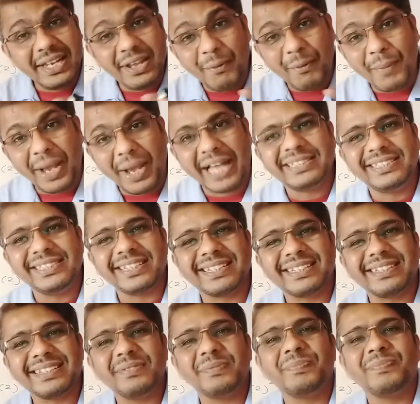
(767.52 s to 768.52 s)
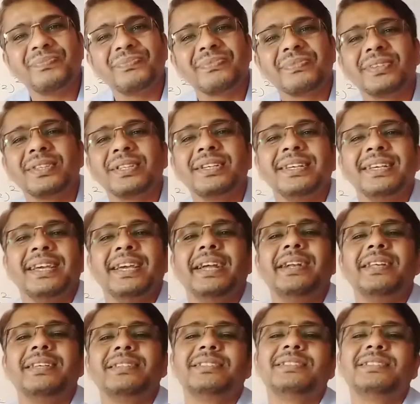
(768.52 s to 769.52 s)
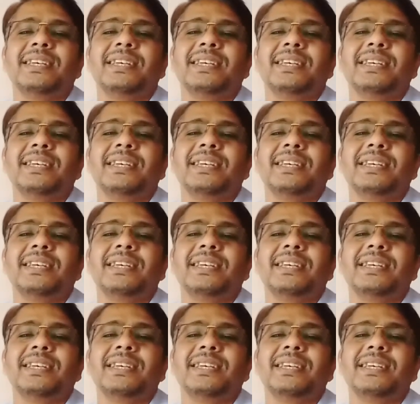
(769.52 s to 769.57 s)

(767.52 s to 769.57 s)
I have not done any magic.